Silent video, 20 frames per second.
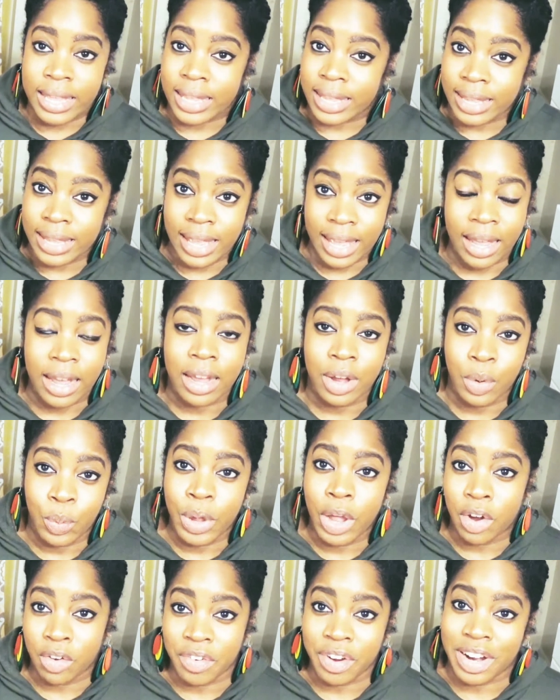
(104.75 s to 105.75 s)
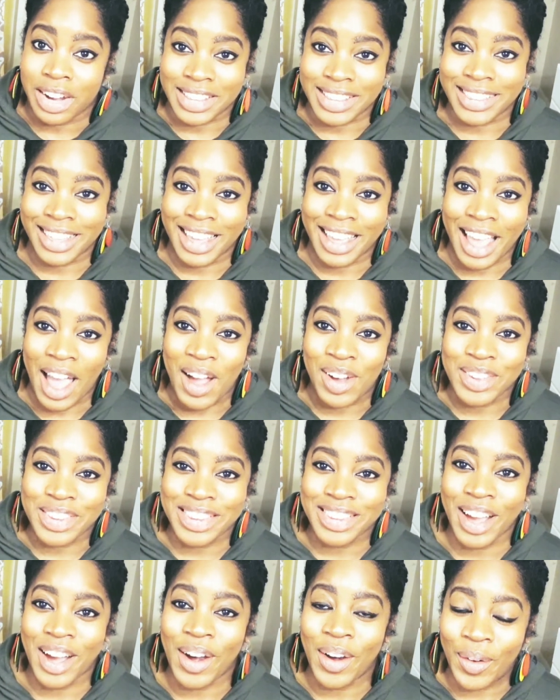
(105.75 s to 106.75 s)
Yeah, we gonna figure this thing out.
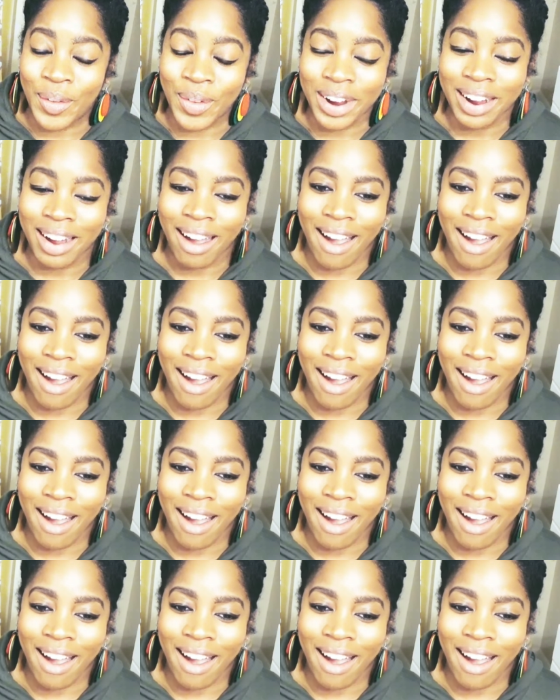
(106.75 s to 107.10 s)
So